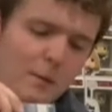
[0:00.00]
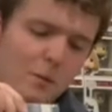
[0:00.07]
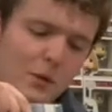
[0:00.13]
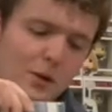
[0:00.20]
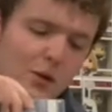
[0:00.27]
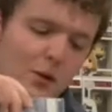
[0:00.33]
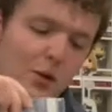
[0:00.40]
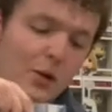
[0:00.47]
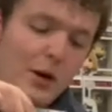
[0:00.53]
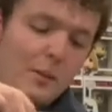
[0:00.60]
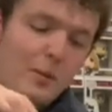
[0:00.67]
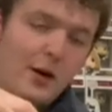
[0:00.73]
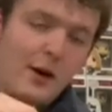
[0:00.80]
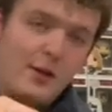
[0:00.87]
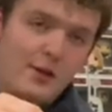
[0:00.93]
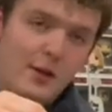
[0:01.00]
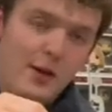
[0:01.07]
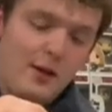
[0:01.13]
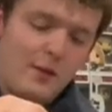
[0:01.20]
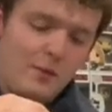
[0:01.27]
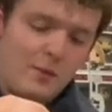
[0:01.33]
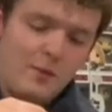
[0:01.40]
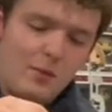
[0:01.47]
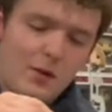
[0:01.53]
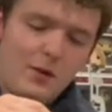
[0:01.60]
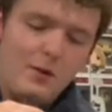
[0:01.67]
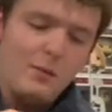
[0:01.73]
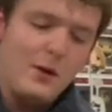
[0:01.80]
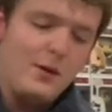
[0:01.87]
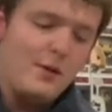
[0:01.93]
This is a great box set. It's
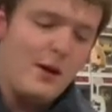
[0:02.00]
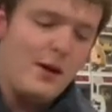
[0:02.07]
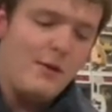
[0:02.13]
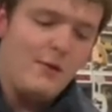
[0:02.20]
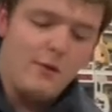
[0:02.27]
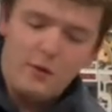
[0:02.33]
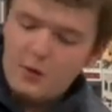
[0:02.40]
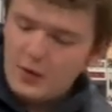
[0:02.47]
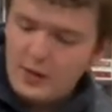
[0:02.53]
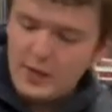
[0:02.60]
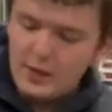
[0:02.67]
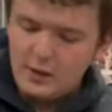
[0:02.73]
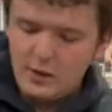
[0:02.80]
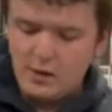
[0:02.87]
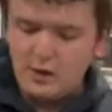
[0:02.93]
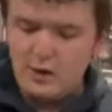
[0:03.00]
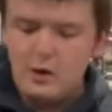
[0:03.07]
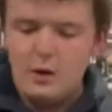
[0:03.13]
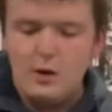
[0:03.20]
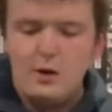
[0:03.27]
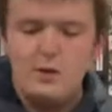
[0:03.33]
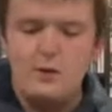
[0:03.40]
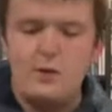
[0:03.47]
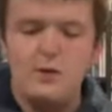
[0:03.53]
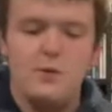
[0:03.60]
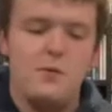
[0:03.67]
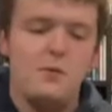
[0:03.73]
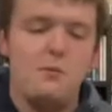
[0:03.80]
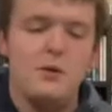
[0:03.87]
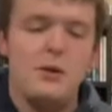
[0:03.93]
a must-have for any sort
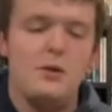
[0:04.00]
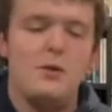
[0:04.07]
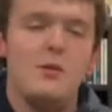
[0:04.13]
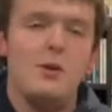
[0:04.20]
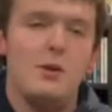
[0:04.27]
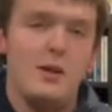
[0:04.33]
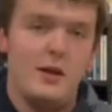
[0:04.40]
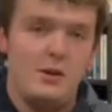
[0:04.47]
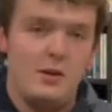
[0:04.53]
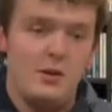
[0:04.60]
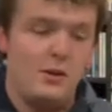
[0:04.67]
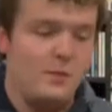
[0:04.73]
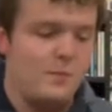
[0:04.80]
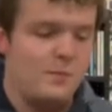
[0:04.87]
of Beatles collector.